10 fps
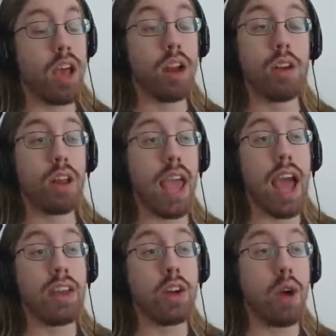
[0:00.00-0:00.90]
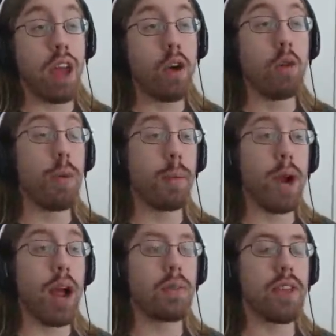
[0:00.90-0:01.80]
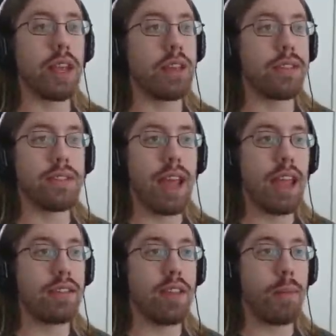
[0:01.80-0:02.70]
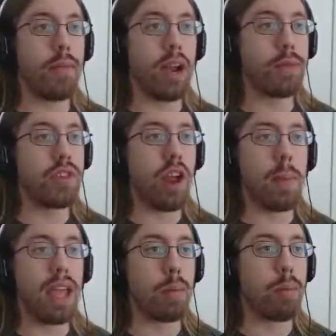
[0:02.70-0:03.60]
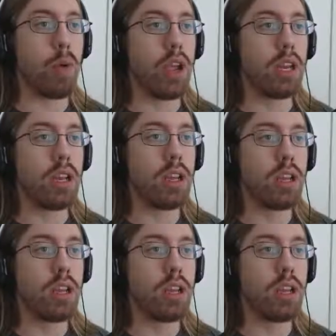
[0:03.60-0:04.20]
I don't yeah, I don't I don't remember. I was like saying something, I was gonna make a point.